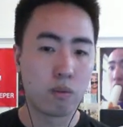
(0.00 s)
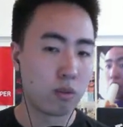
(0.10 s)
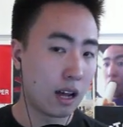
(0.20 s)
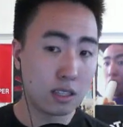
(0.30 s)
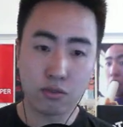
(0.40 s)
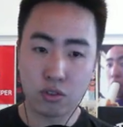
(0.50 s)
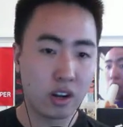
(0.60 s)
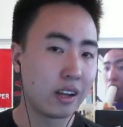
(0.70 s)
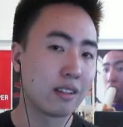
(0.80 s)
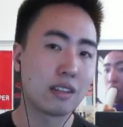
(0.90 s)
lots of
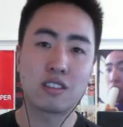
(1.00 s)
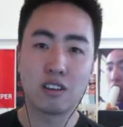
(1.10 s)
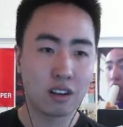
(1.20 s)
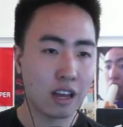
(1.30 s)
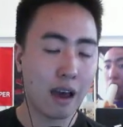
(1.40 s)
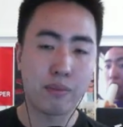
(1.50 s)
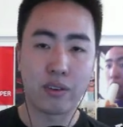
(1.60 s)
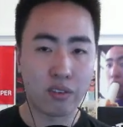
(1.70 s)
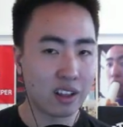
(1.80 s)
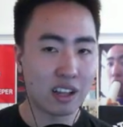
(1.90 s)
trading, that's still going to
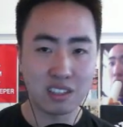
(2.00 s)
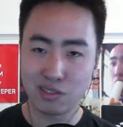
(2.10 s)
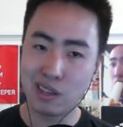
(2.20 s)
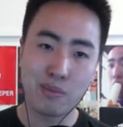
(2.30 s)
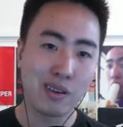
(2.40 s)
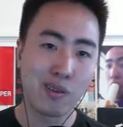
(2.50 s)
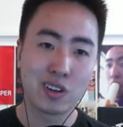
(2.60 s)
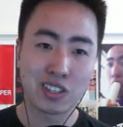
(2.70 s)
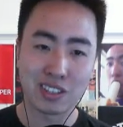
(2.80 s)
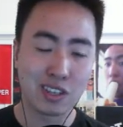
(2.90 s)
happen, right? Lots of CP
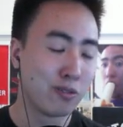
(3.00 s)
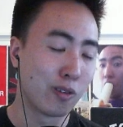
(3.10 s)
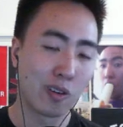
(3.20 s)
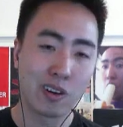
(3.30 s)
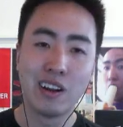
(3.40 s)
Orange and 2-4.